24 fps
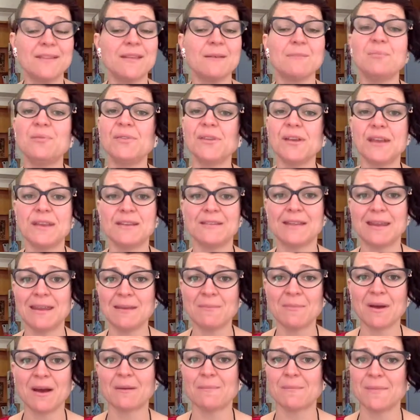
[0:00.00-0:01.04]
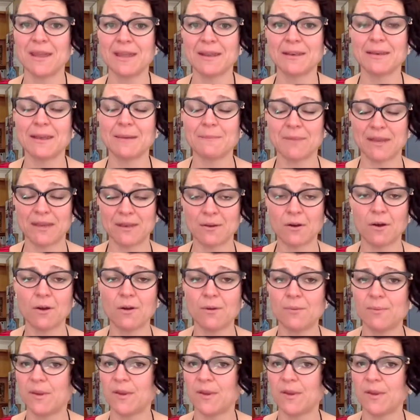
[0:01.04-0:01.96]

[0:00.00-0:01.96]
then please email me and let me know,